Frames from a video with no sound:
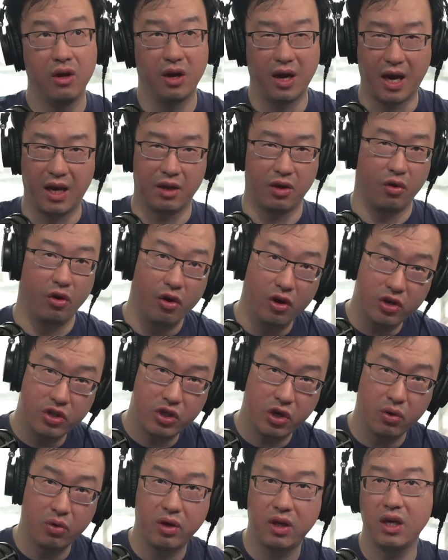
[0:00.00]
either earn
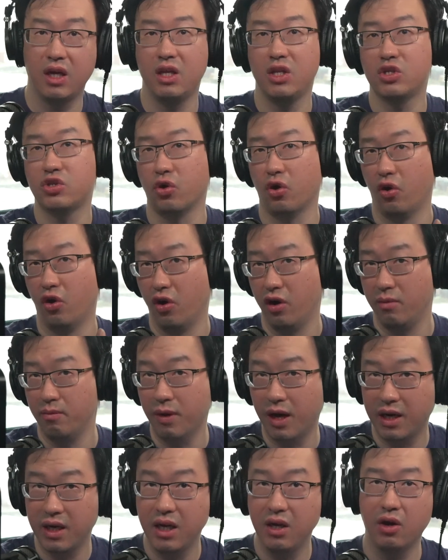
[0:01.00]
tokens or earn
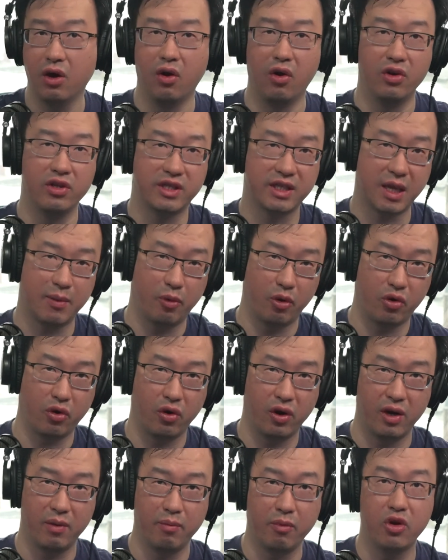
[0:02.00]
money or earn
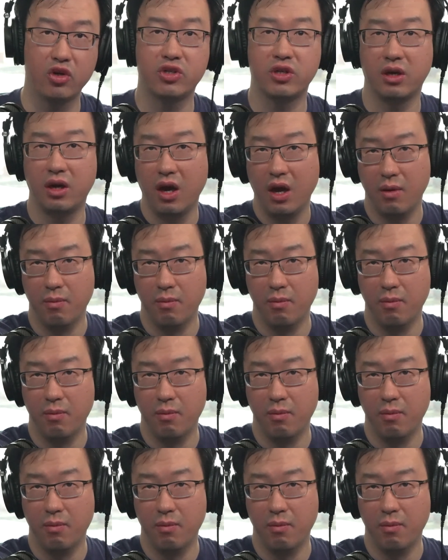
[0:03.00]
stablecoin and merchant,